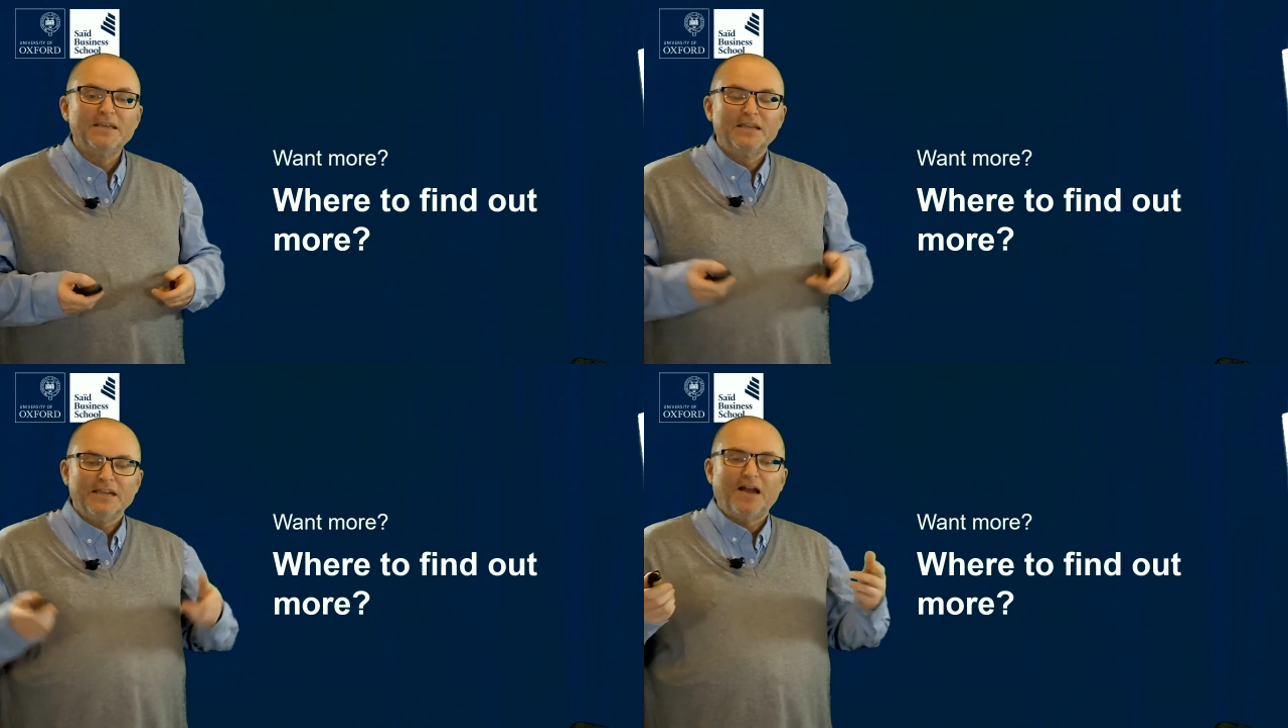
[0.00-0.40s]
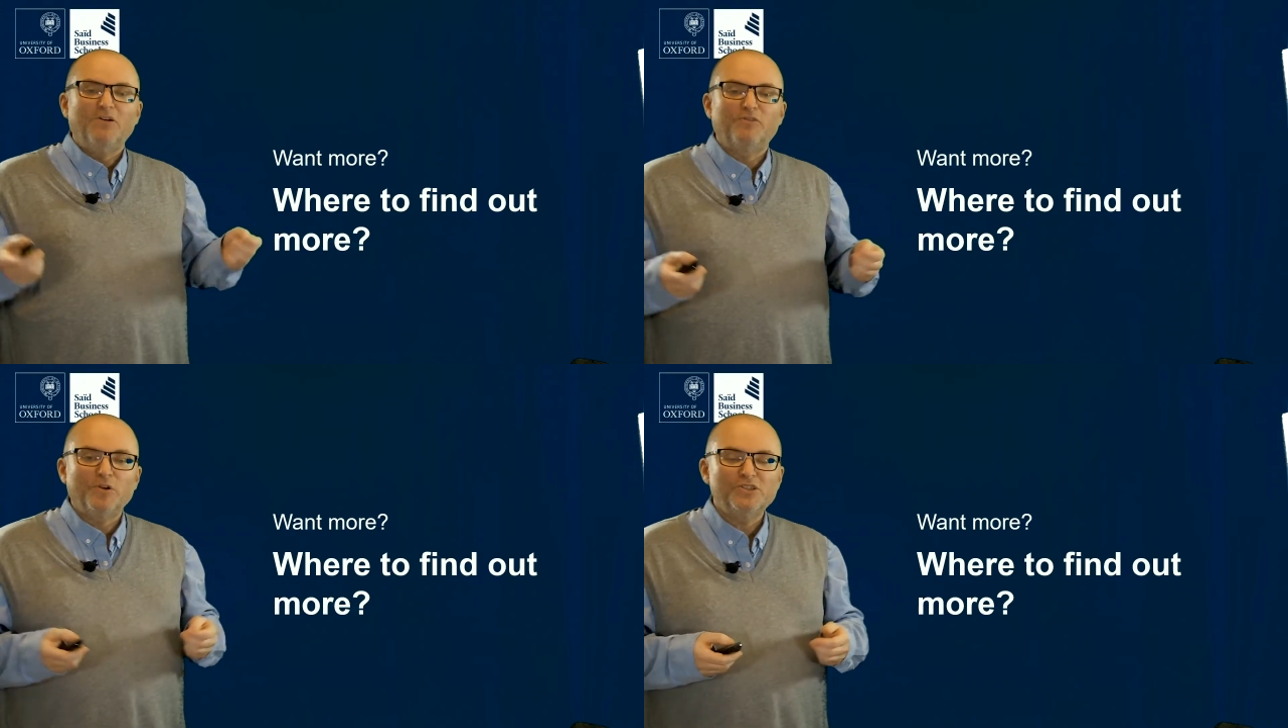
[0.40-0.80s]
Now,
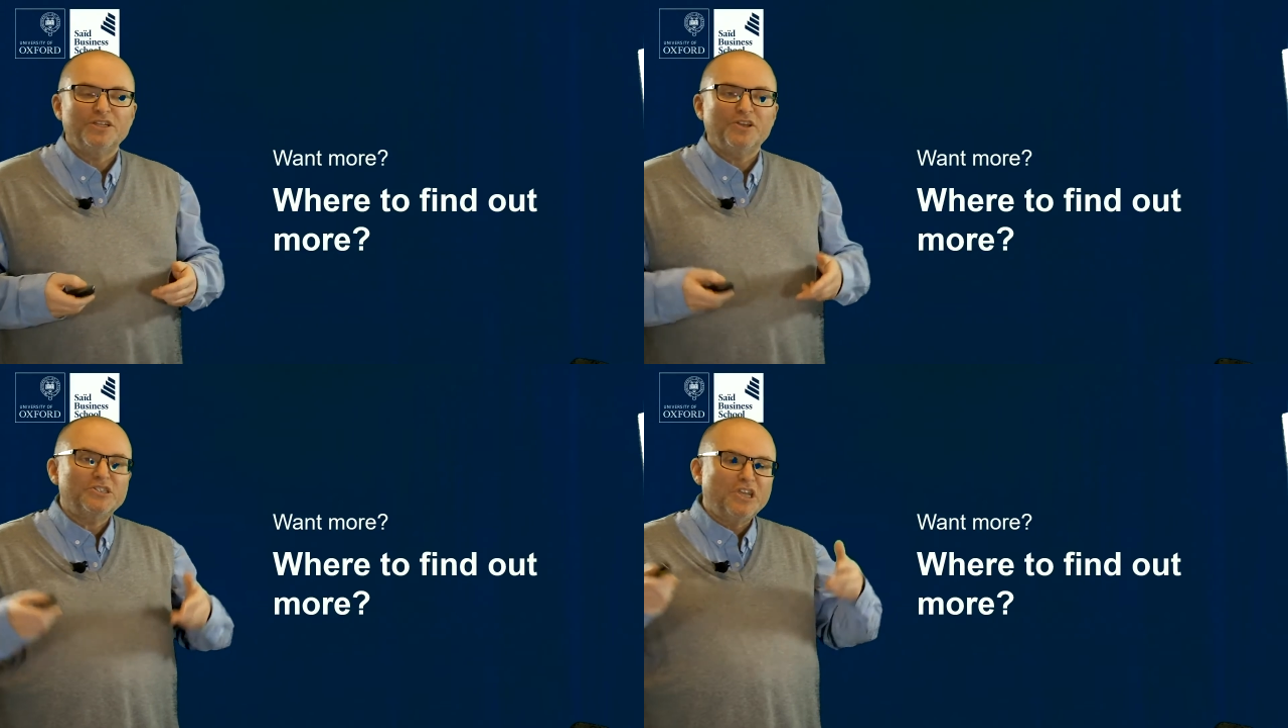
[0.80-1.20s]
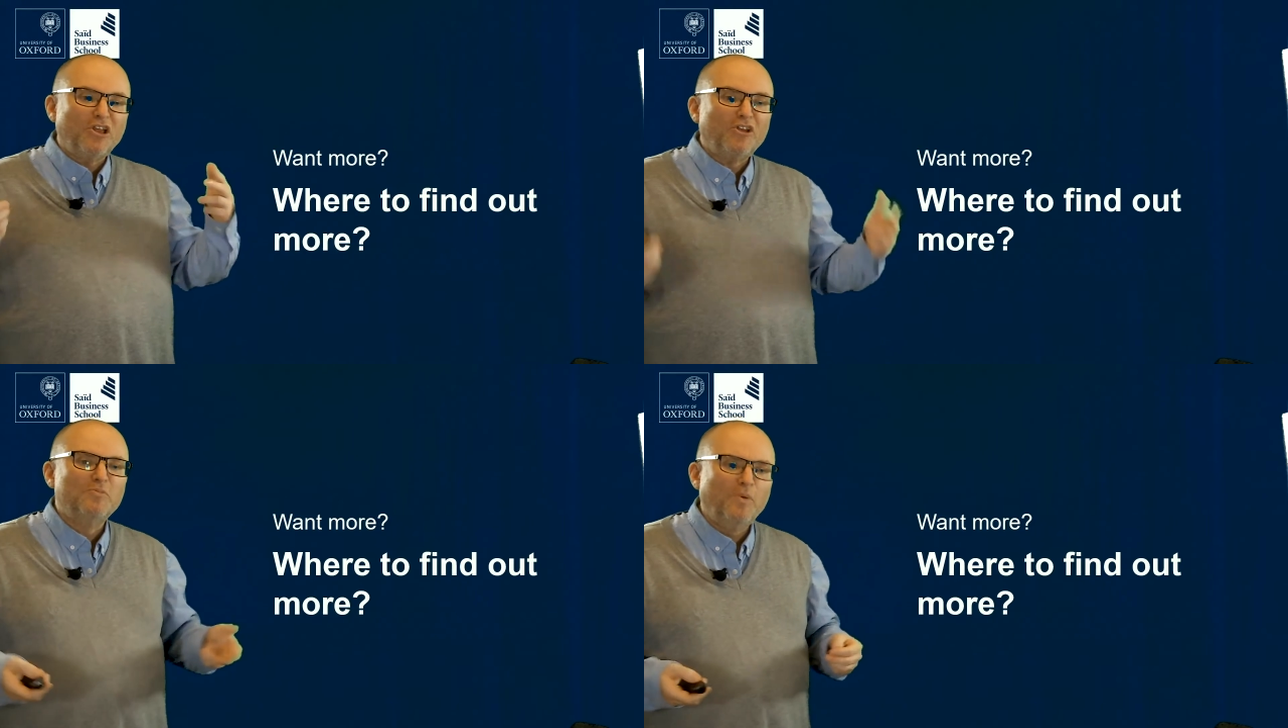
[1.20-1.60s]
of course, there is a
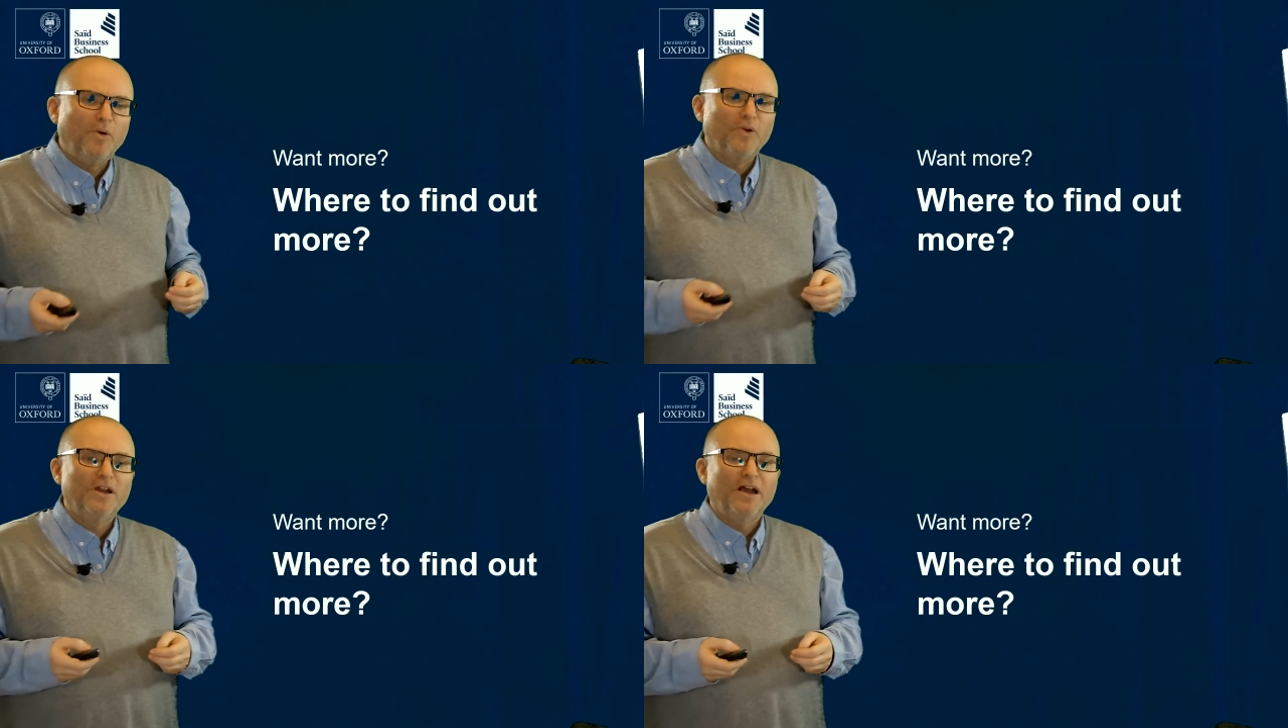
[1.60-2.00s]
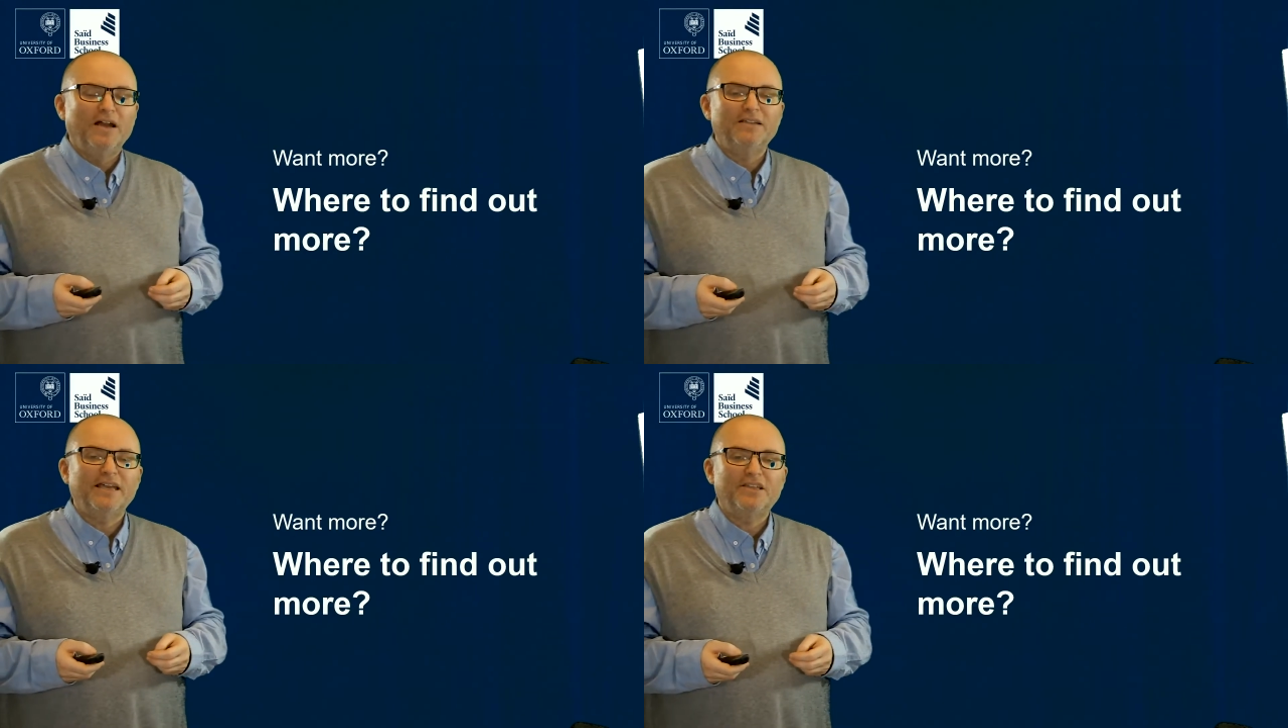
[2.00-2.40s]
lot more
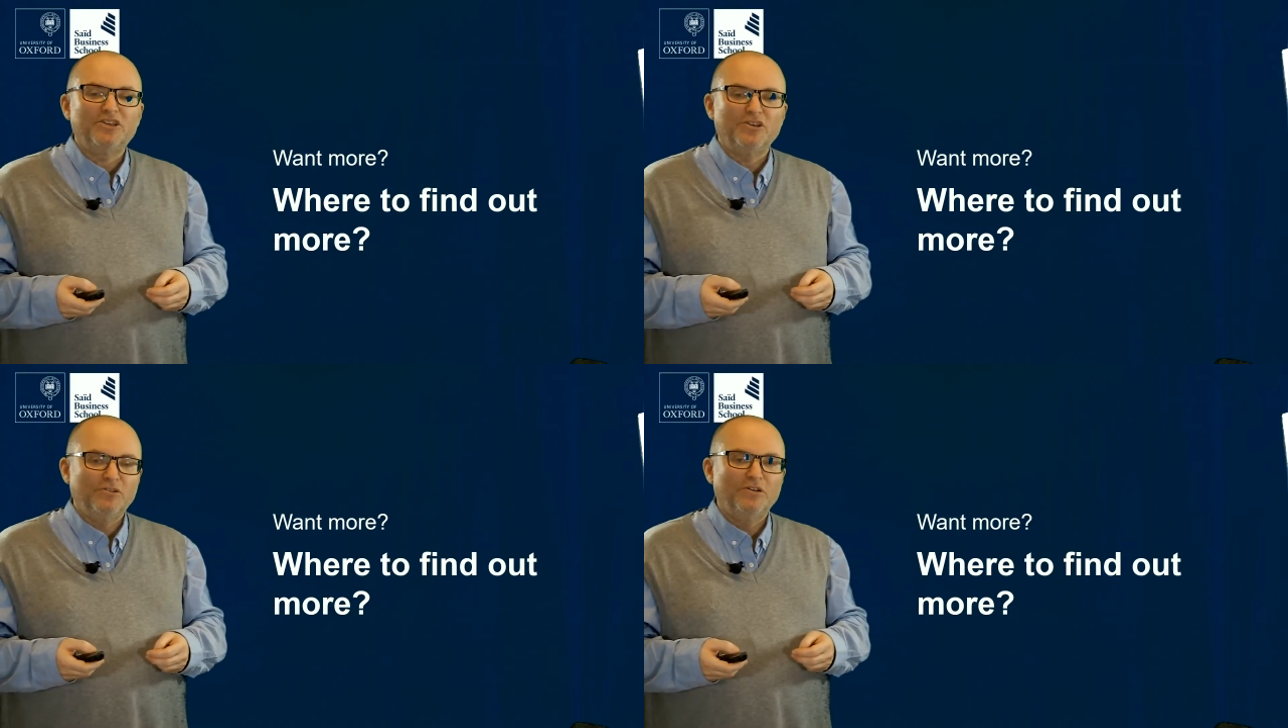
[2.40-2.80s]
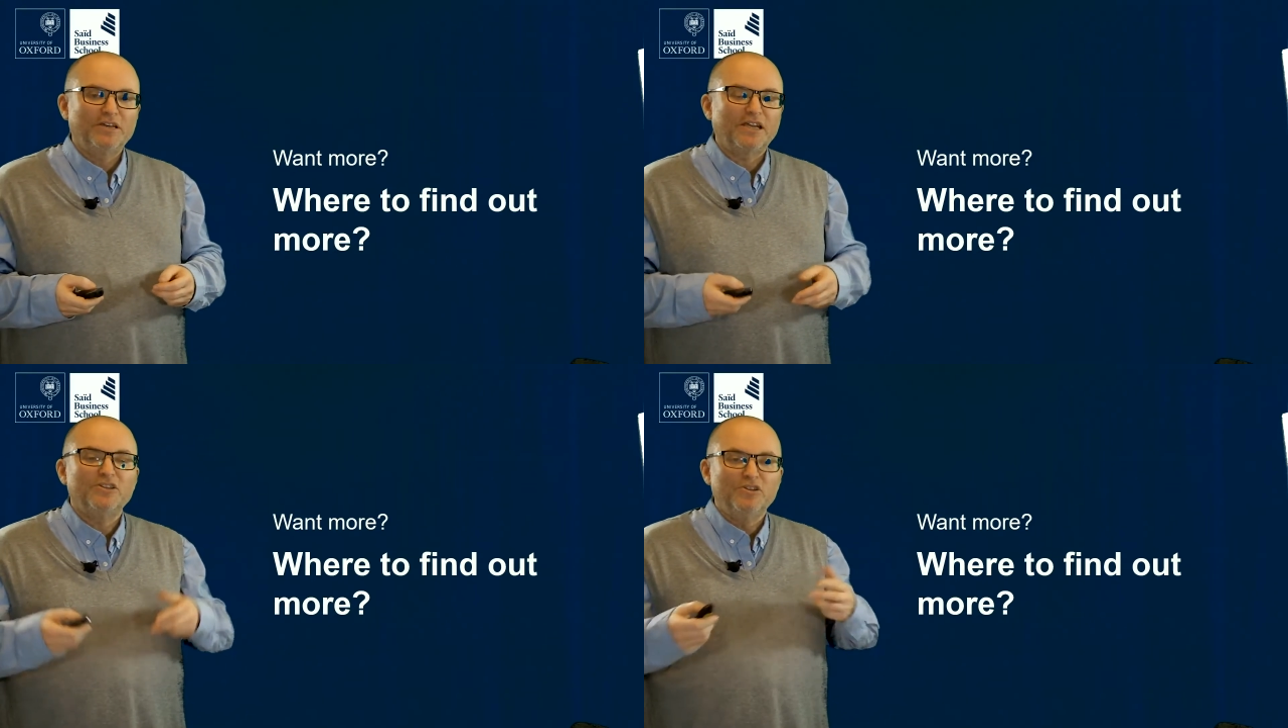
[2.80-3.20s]
that you
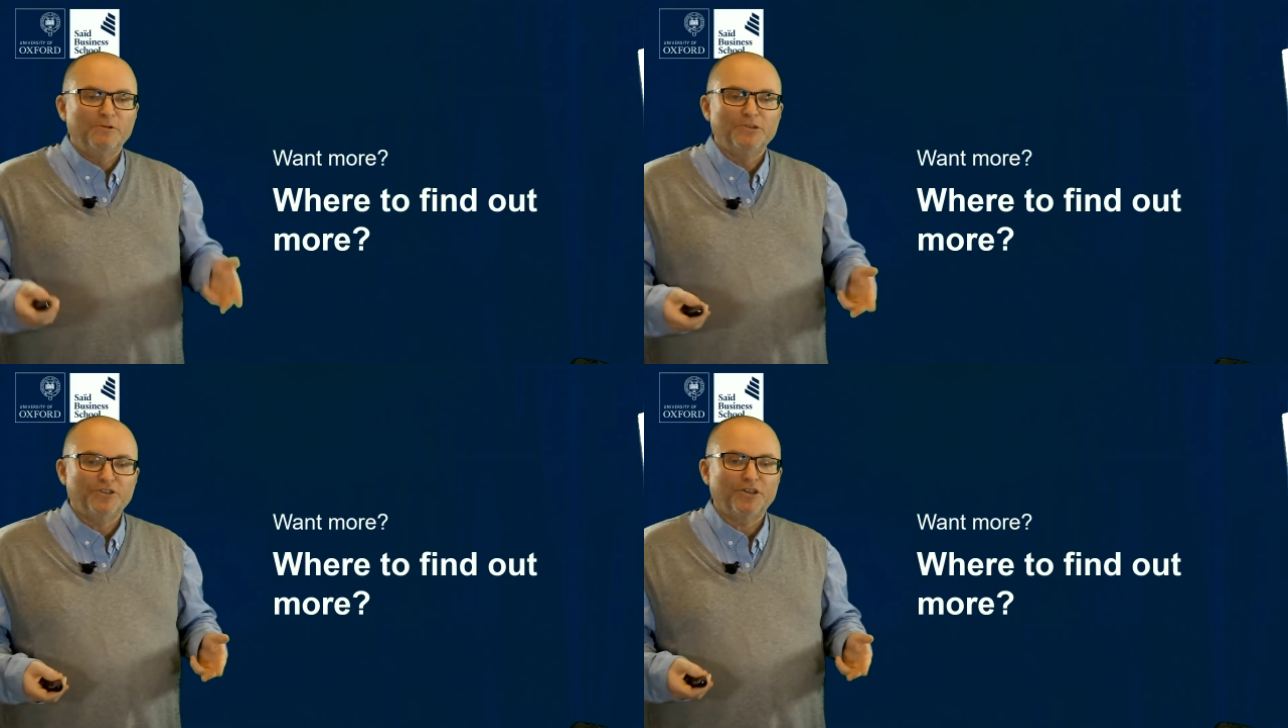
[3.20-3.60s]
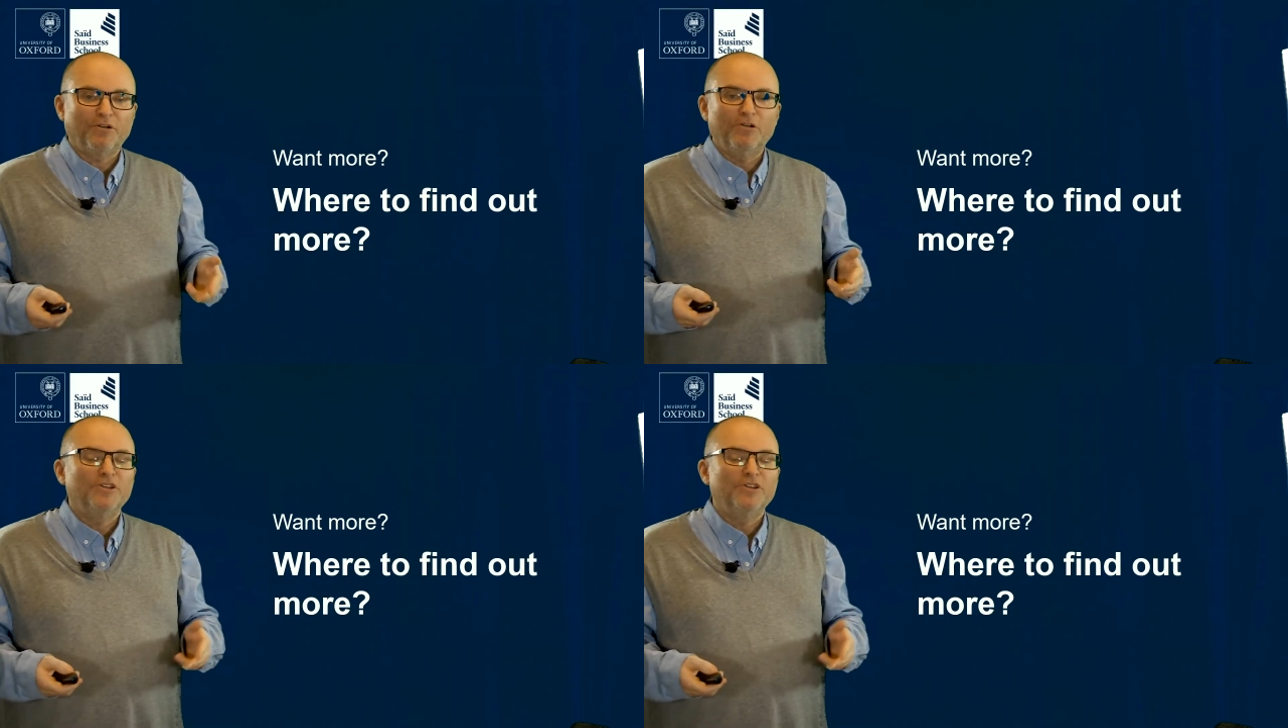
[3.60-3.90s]
can do with Zotero.